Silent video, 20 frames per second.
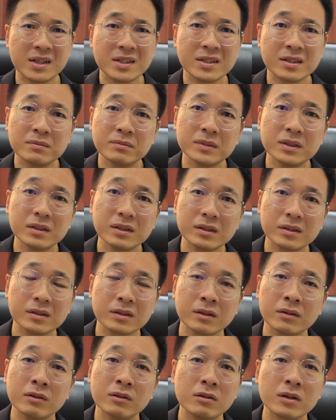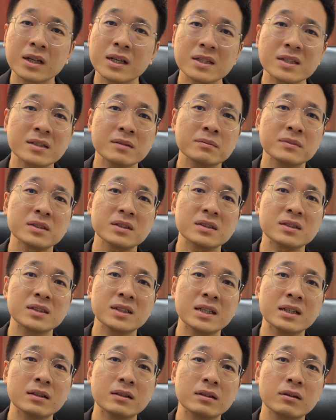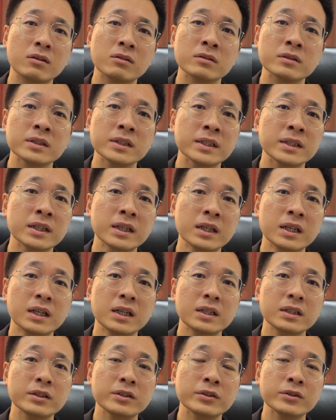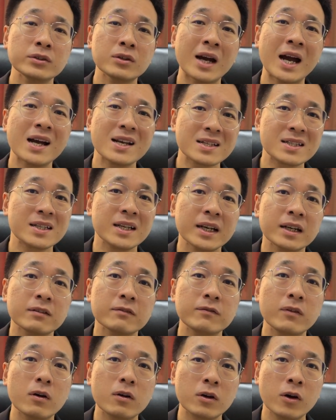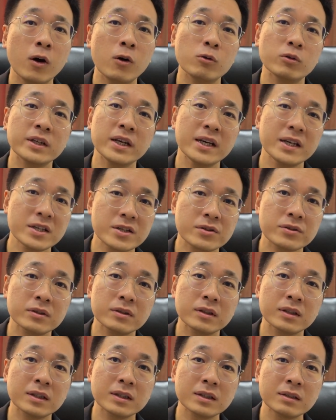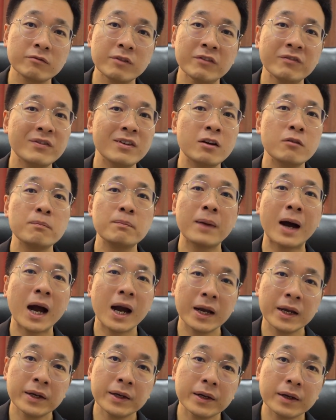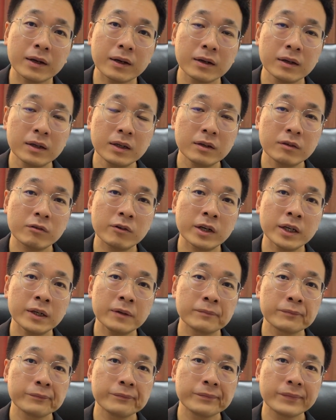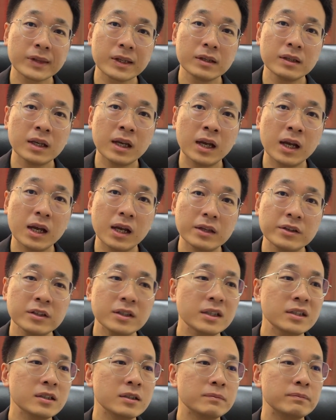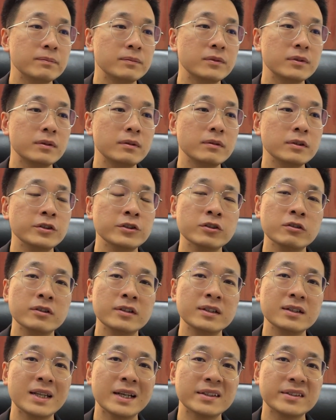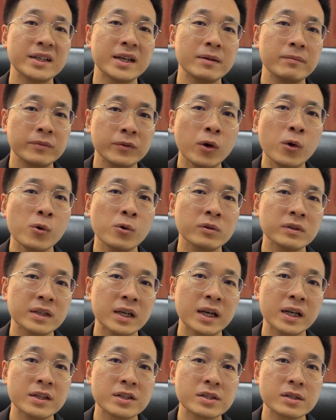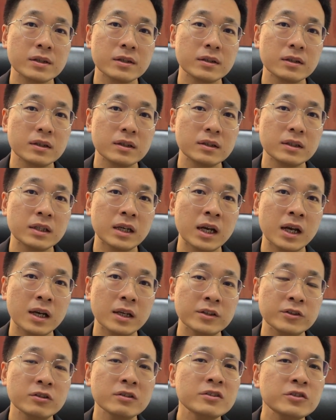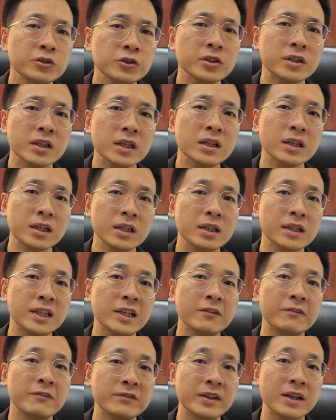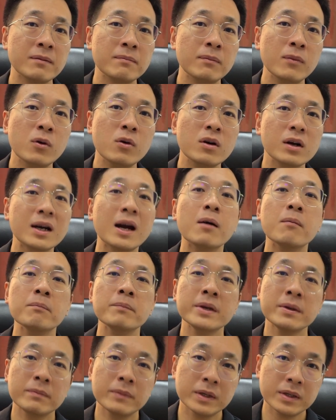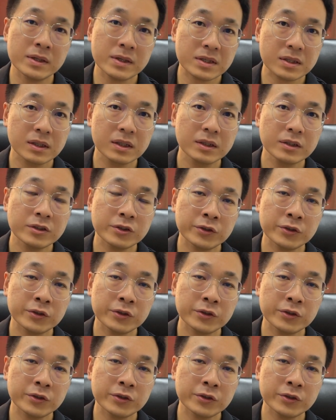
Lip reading: customers or customers that only asking for quotation without buying, right? You gotta let them know that you're gonna give them more commitment